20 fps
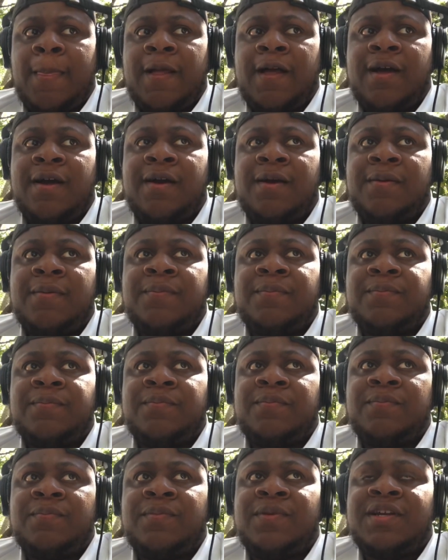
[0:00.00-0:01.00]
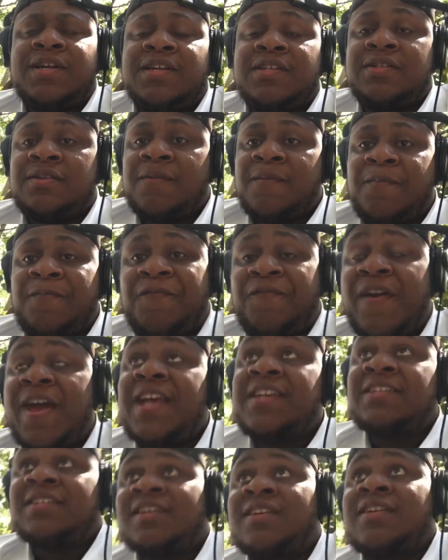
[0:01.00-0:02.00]
um, because
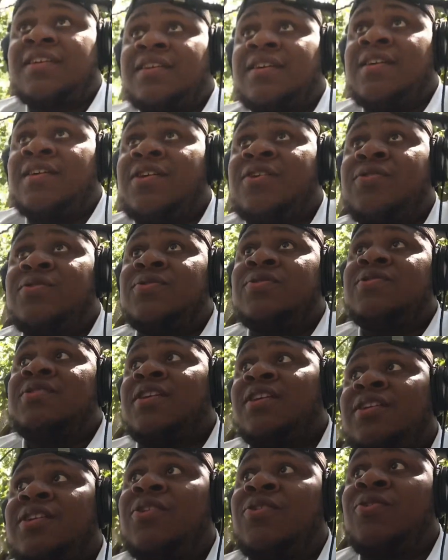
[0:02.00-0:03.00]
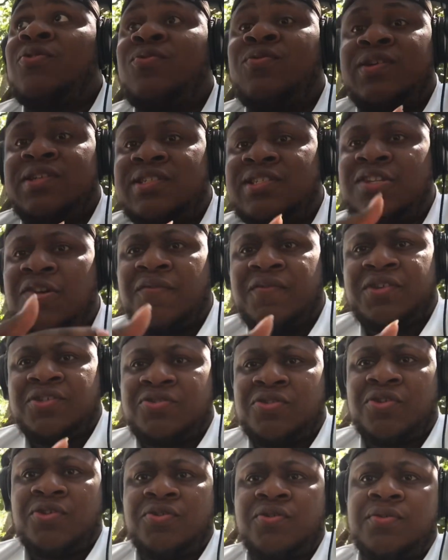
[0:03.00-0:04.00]
fasting goes along with
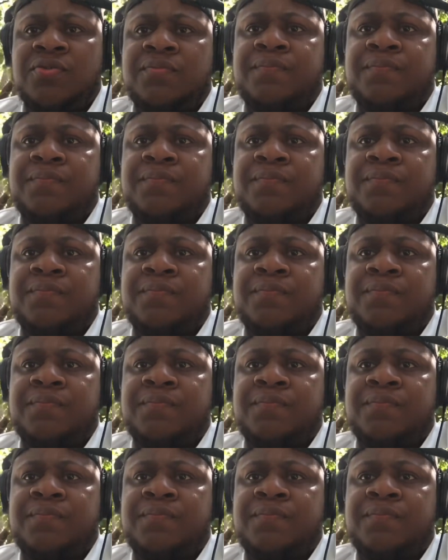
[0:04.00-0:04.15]
self-control.